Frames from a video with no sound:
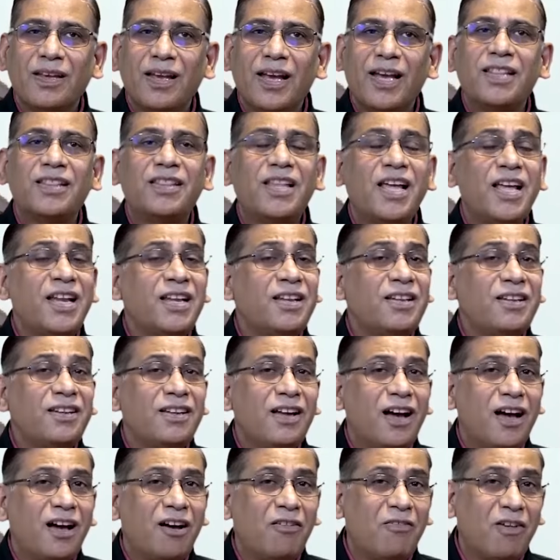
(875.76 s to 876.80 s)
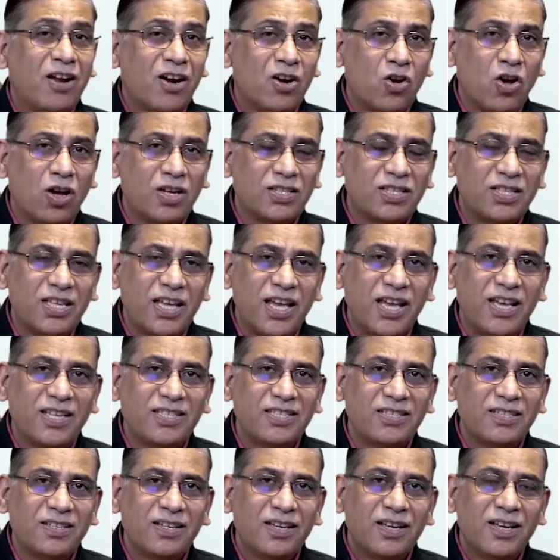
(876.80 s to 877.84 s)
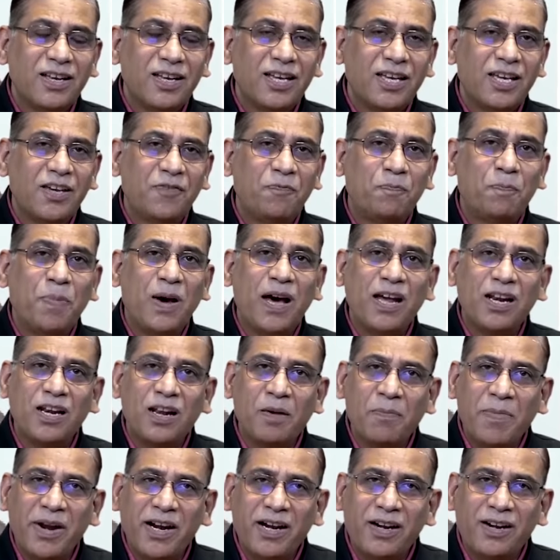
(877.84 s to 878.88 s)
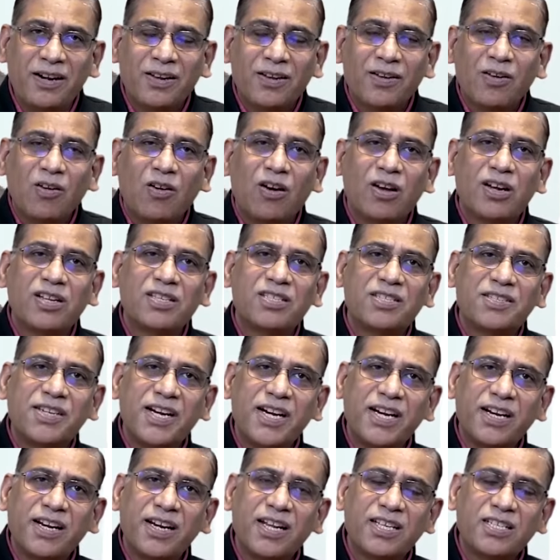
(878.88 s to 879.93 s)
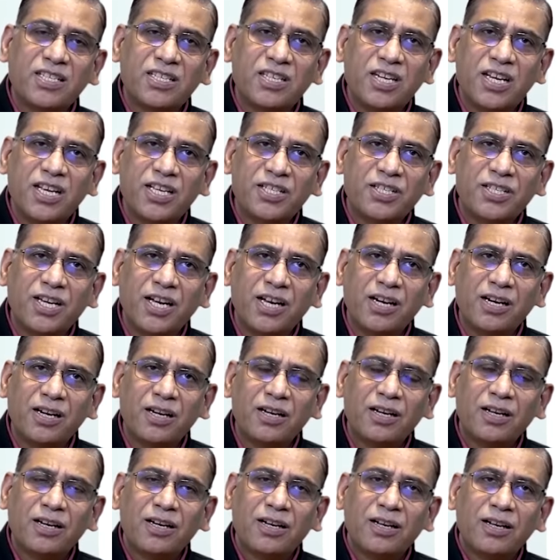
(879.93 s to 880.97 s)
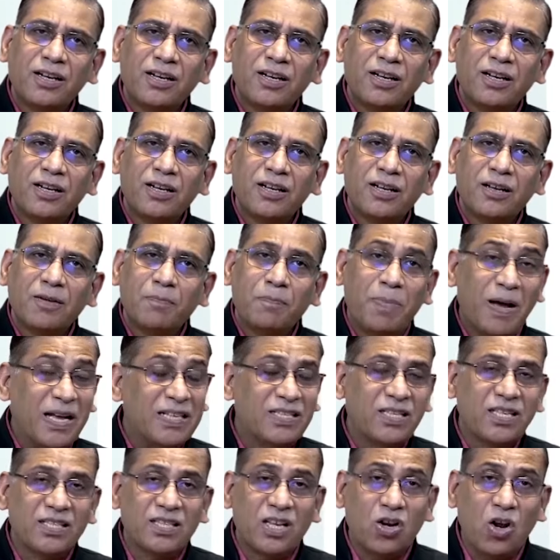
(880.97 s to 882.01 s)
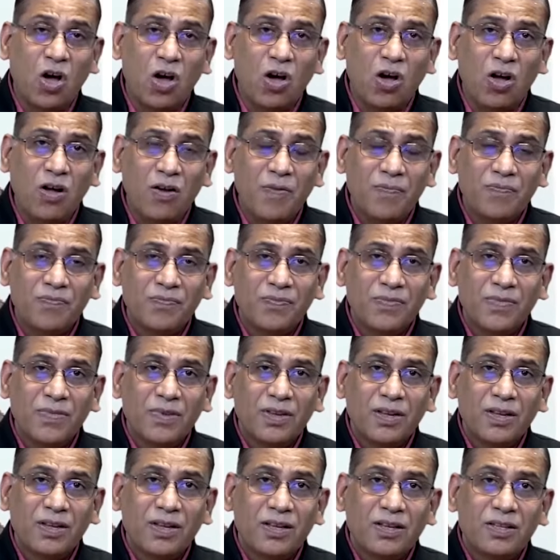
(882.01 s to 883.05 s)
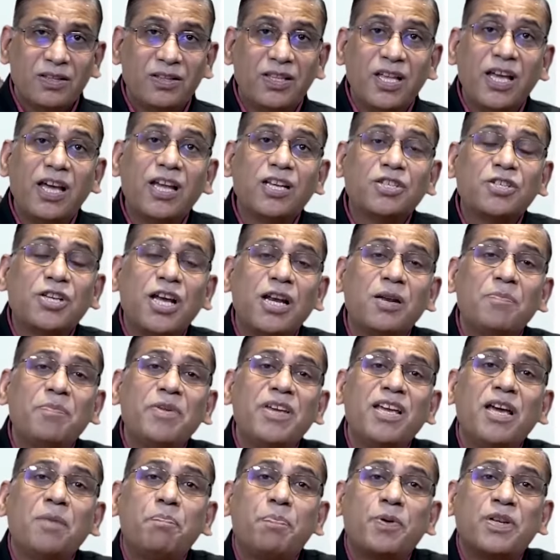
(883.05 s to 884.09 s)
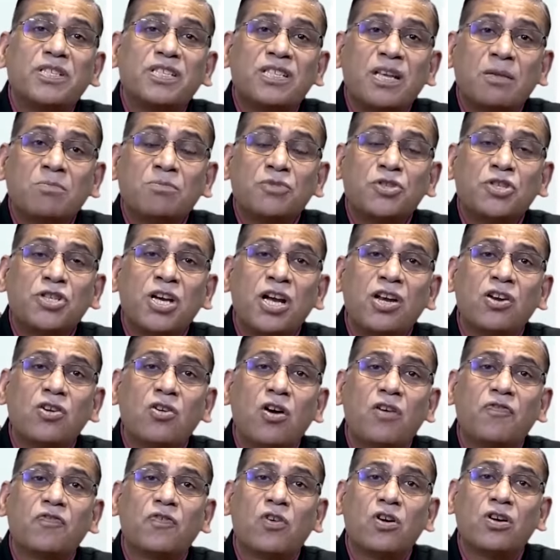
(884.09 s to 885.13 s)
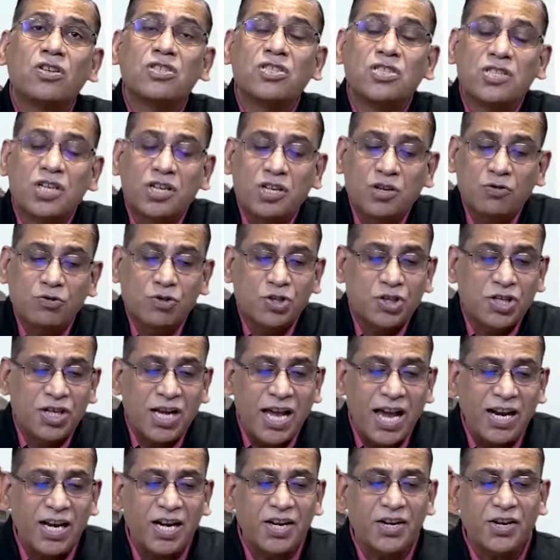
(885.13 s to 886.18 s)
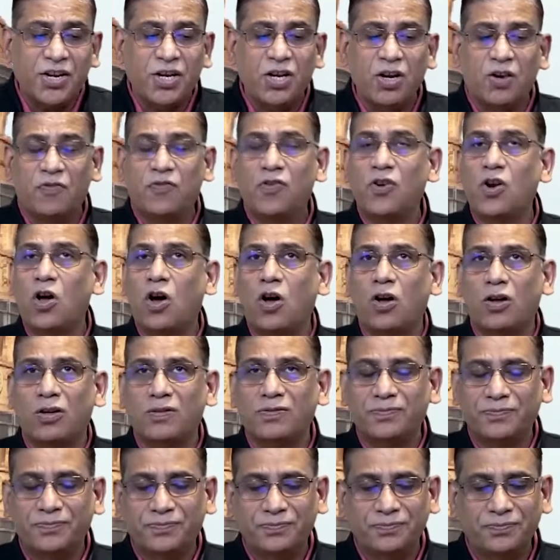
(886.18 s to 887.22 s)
And then our law says if Parliament or a state legislature passes a law, there shall be a presumption of constitutionality of law.